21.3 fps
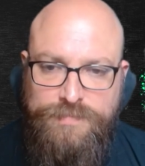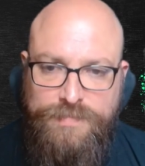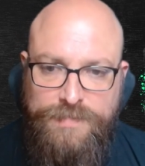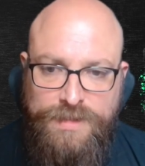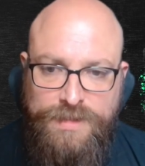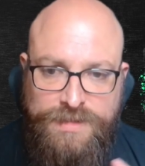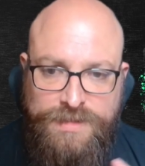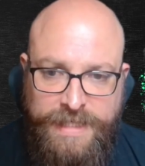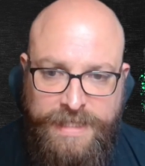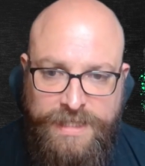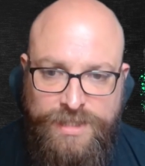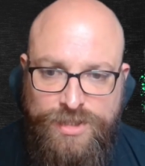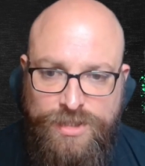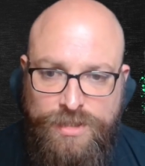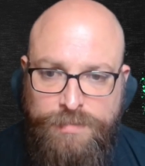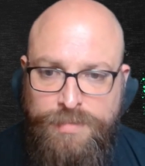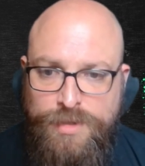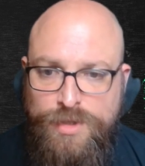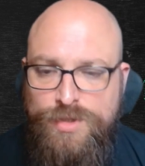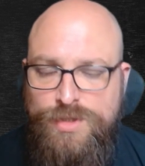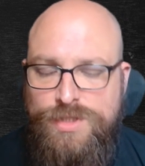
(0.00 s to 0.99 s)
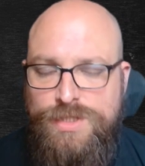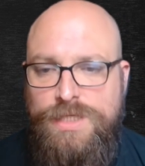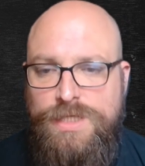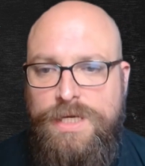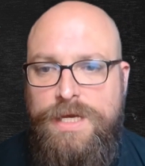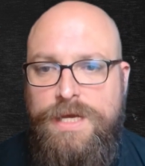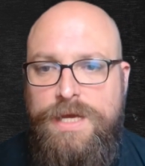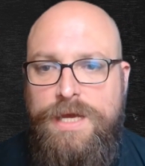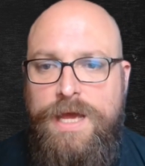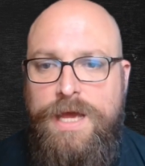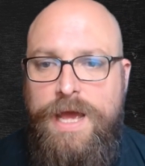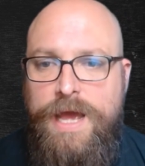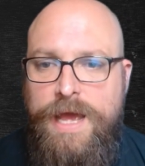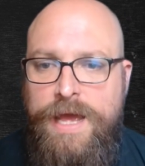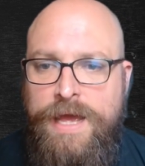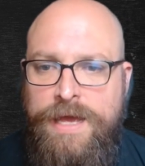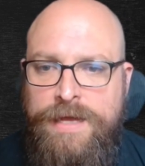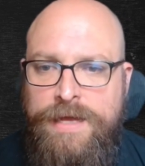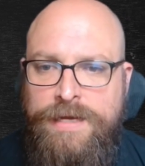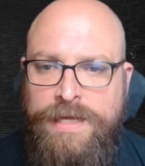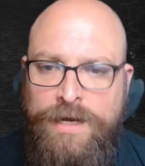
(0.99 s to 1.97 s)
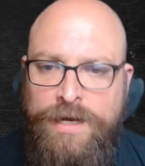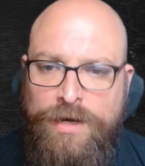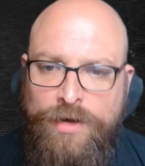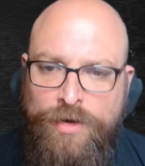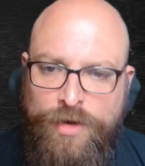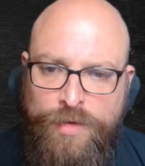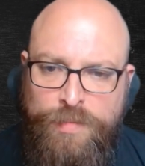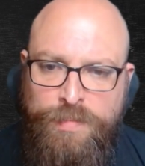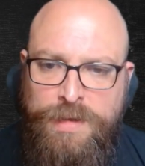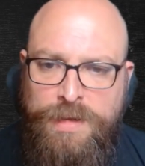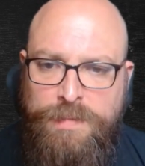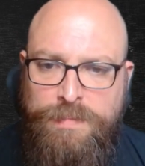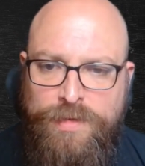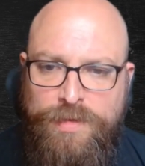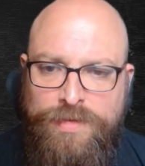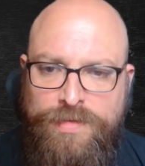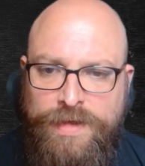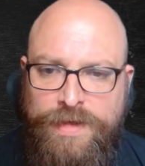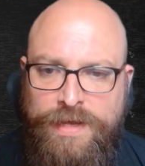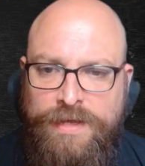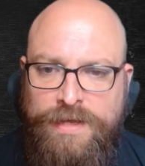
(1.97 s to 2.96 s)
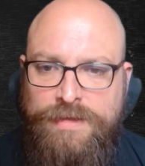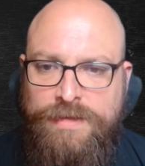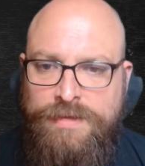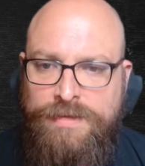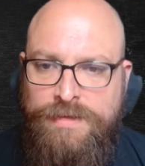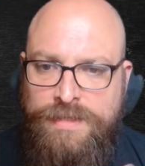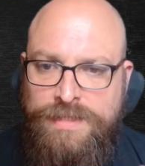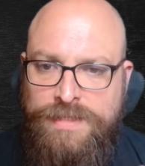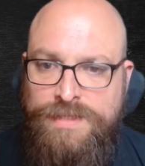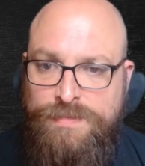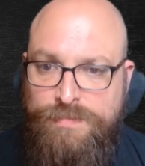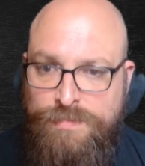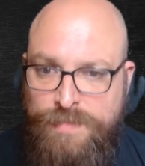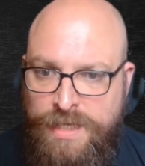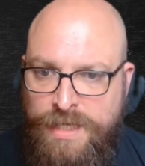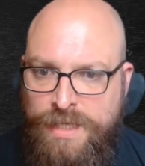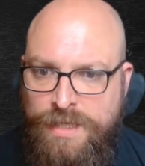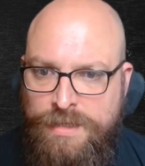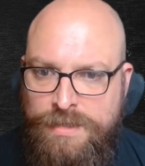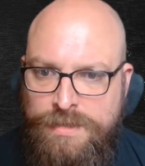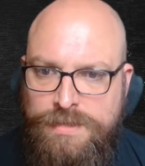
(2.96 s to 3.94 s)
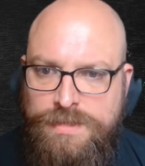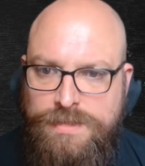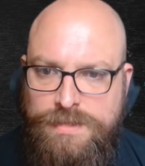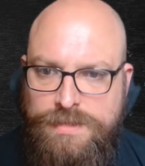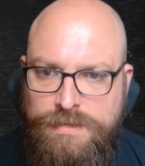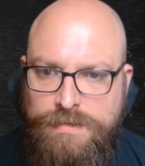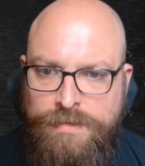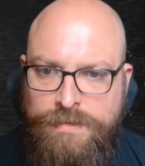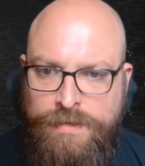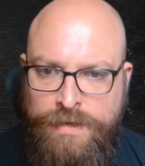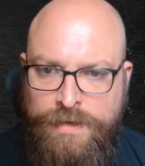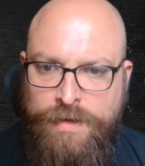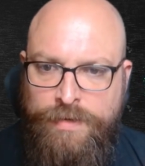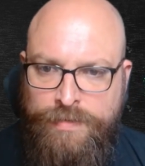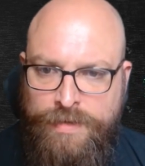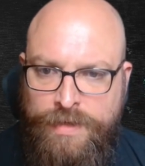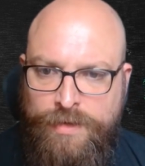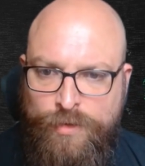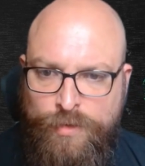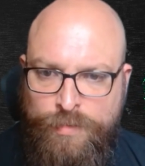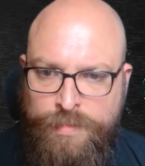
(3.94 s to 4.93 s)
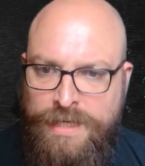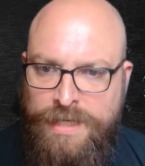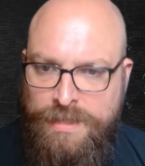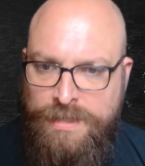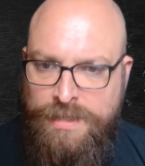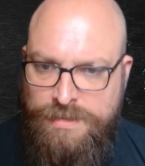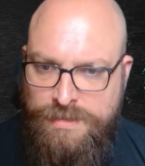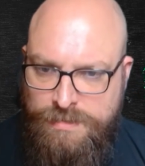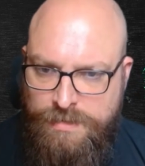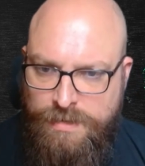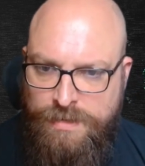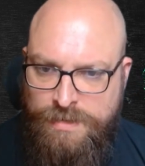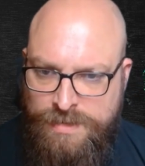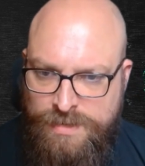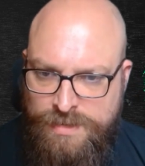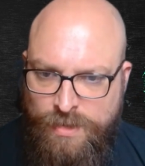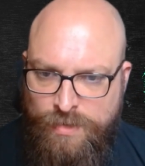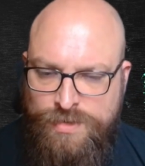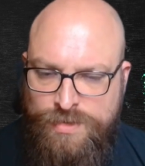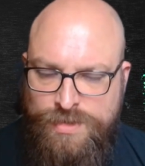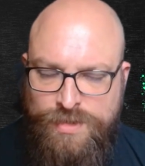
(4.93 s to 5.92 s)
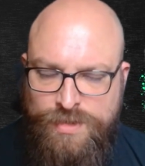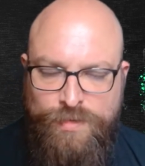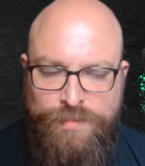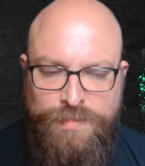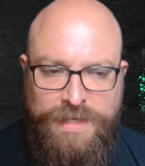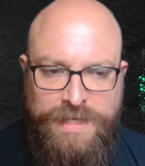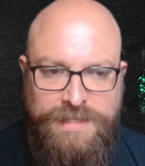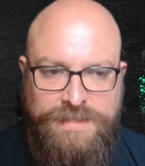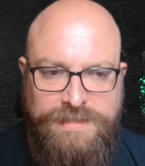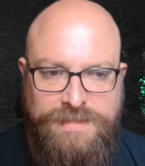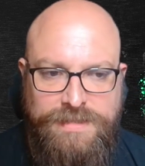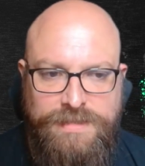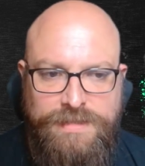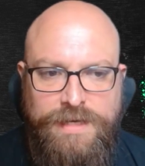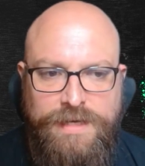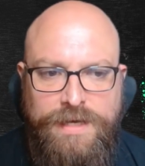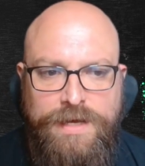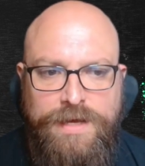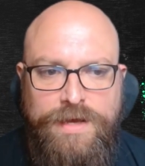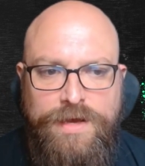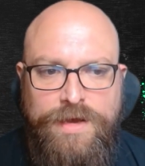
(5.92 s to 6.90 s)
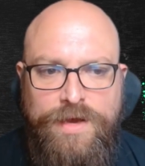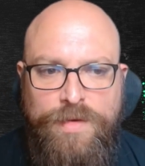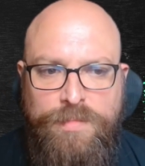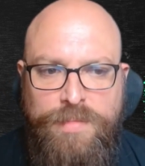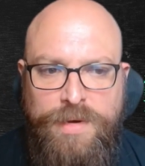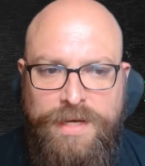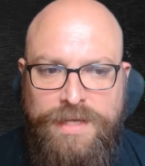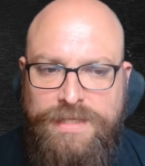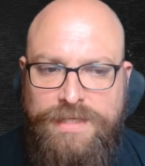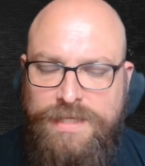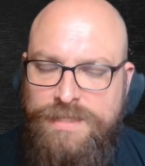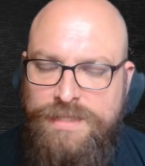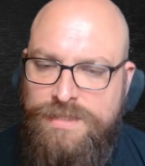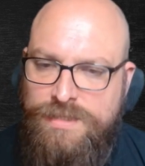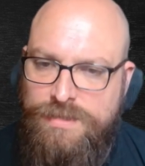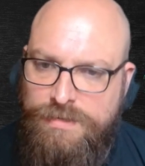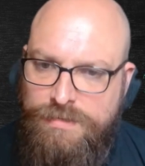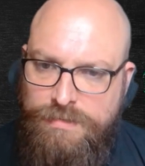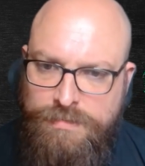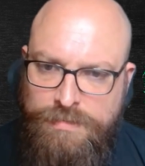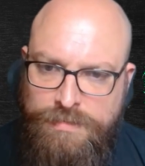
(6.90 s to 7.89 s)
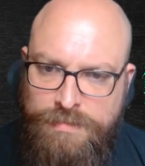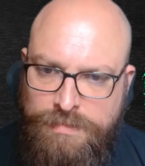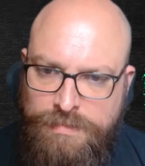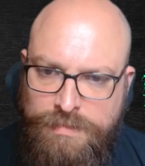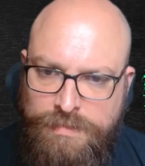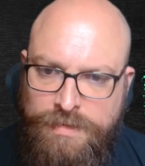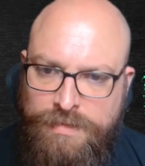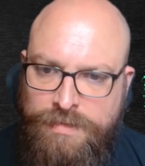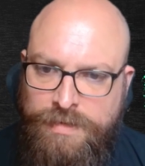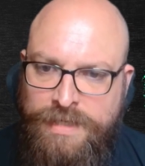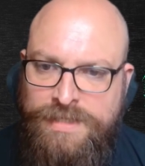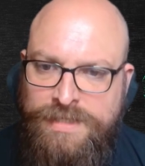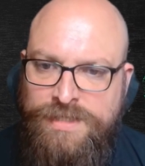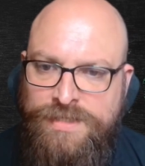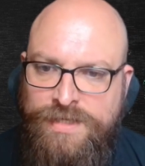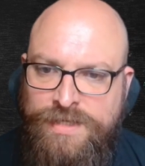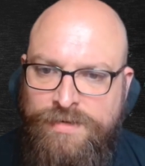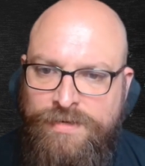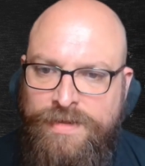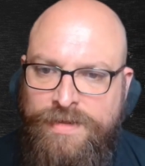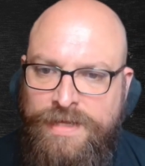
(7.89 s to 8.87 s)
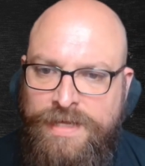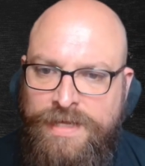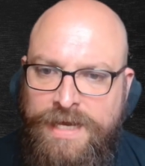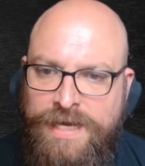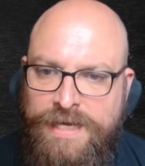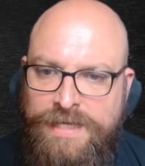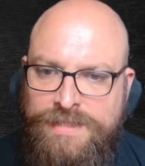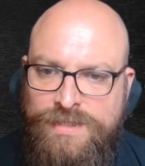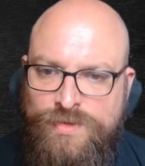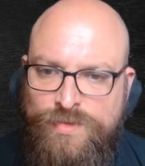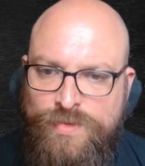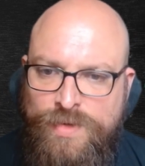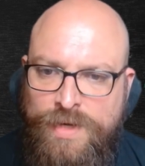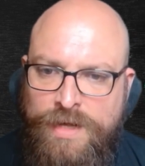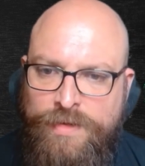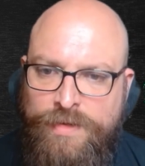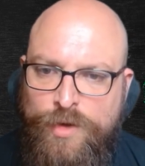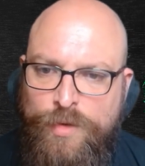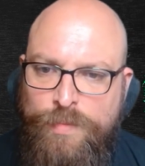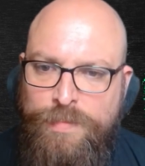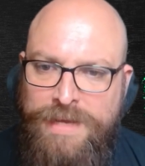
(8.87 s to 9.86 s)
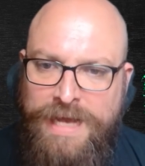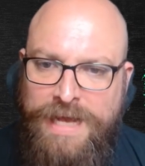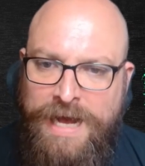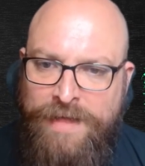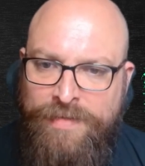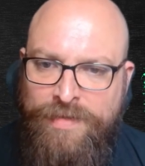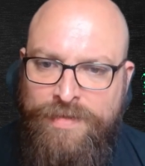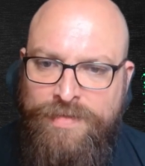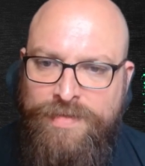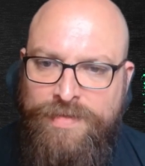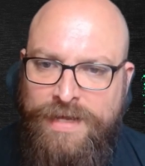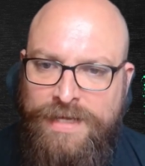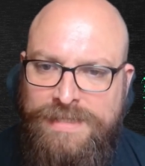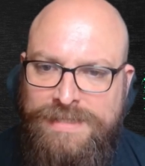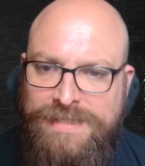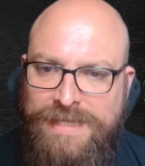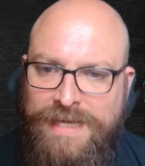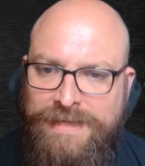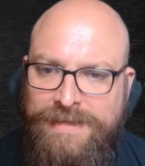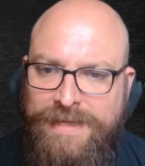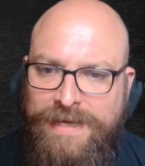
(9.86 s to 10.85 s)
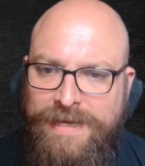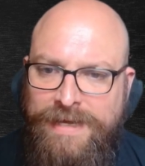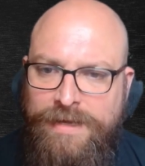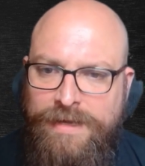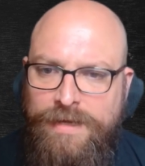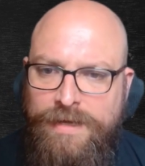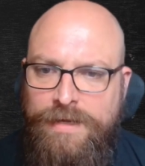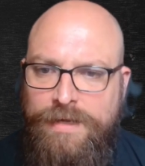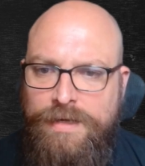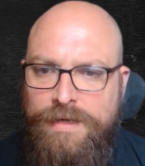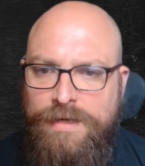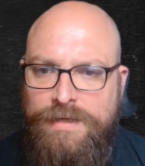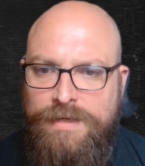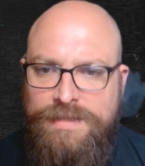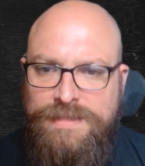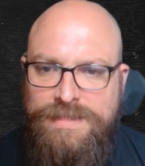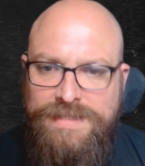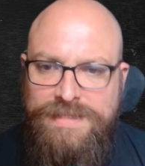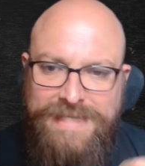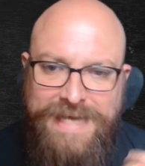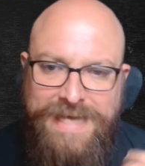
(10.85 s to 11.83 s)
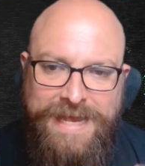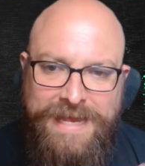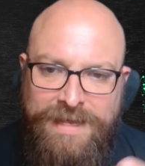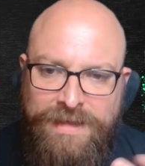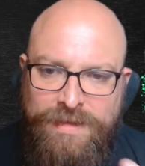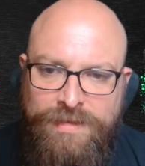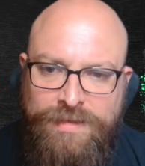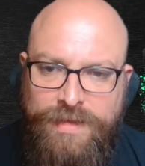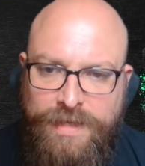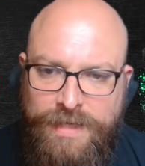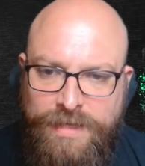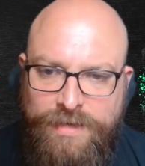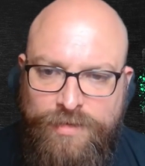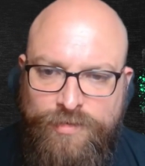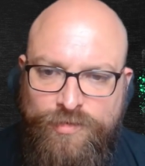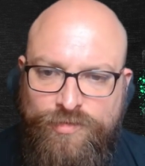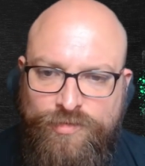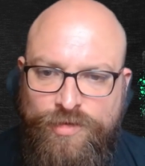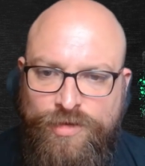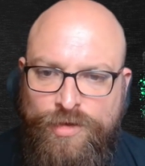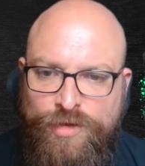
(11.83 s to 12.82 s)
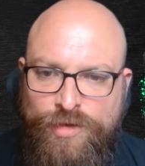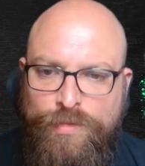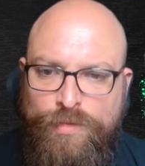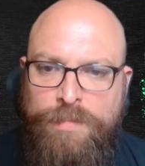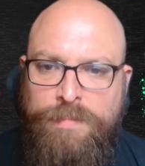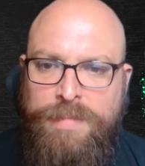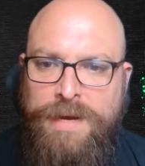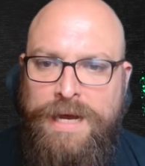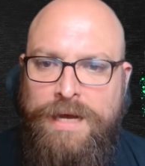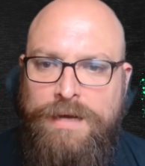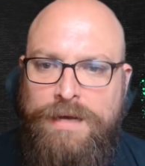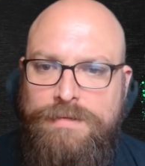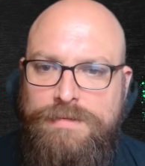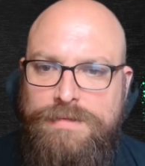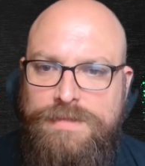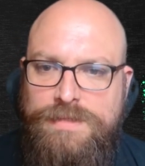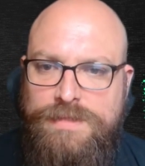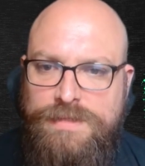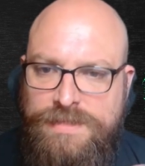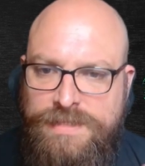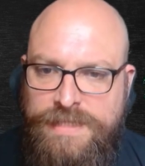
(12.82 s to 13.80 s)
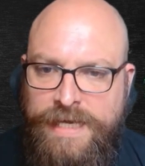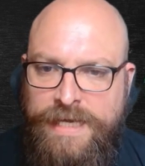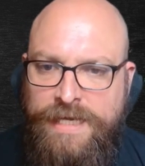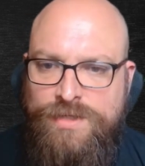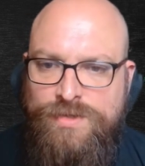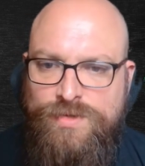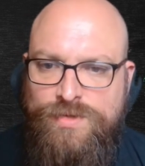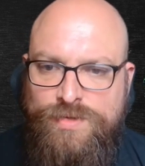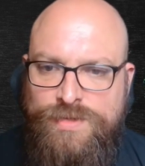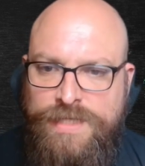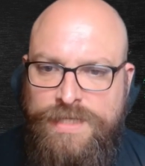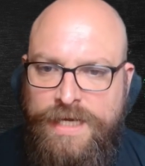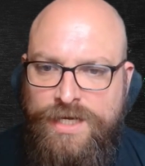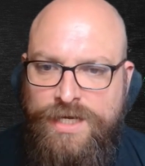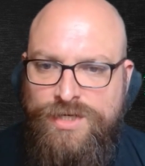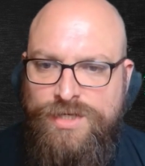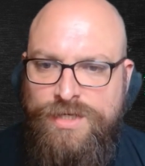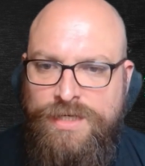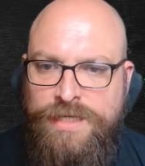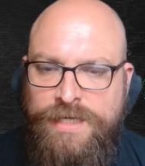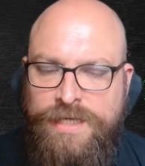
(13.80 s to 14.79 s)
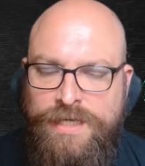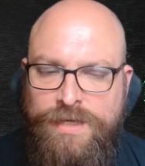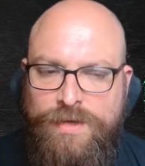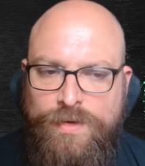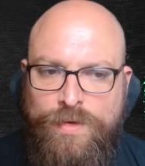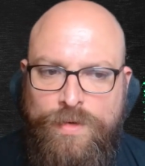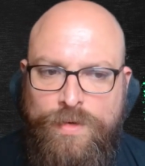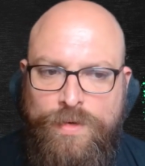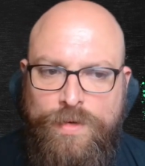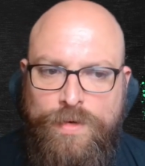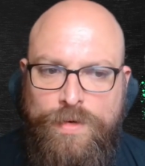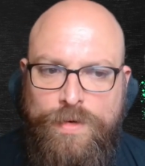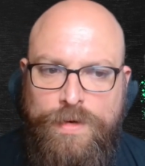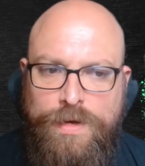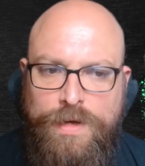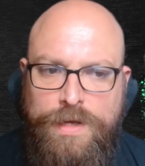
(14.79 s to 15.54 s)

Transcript: sexual abuse. And again, a lot of people think that this means, that you're being assaulted or molested, but it's not necessarily the case as well. It could be other things like they say things to you about sex or sexually, or,